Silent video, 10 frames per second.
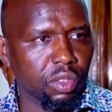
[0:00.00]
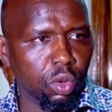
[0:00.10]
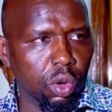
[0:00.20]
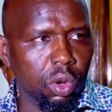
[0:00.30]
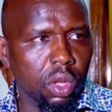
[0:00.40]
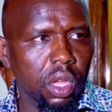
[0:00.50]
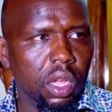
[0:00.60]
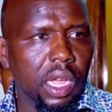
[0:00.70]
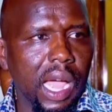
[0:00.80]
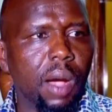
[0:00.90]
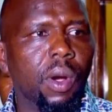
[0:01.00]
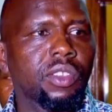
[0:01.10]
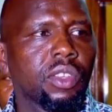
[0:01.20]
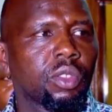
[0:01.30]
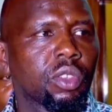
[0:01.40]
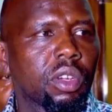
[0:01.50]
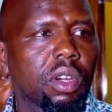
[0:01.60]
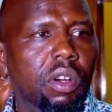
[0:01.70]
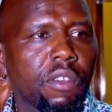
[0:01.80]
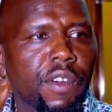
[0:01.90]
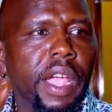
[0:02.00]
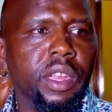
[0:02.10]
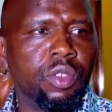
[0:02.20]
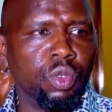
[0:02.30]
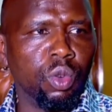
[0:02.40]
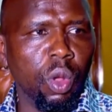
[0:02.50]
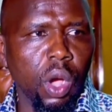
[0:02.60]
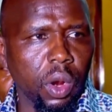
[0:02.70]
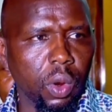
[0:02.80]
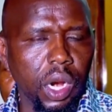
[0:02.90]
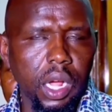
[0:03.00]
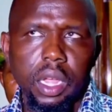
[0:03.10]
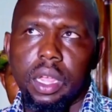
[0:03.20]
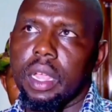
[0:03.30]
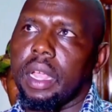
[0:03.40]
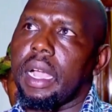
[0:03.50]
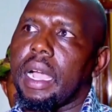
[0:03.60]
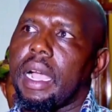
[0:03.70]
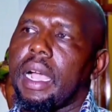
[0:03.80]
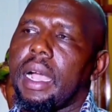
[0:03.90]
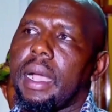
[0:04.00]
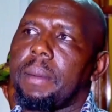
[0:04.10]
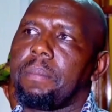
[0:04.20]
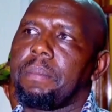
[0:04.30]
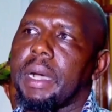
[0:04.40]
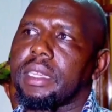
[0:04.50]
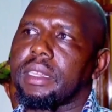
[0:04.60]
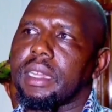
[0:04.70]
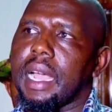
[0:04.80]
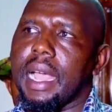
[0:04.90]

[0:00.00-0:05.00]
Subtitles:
So ours is confined to law and order. But